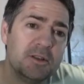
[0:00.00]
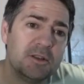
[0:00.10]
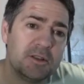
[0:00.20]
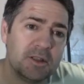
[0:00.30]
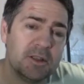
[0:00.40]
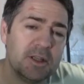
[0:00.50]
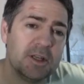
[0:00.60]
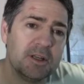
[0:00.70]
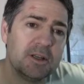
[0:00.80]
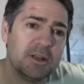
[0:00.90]

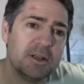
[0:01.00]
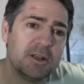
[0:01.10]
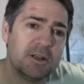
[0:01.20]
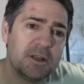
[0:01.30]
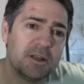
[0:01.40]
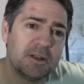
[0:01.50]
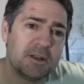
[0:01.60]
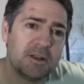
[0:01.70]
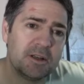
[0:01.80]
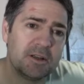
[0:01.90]

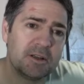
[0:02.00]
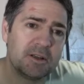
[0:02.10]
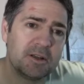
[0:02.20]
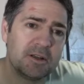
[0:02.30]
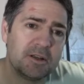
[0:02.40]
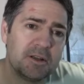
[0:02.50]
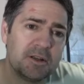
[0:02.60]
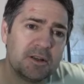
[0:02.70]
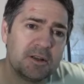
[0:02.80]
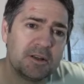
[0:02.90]

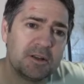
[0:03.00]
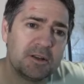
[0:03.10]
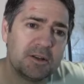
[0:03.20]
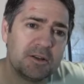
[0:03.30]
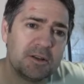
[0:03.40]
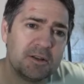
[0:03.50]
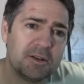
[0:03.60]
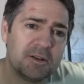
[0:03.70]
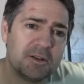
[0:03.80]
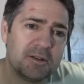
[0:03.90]

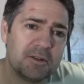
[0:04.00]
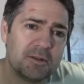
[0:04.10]
(not speaking)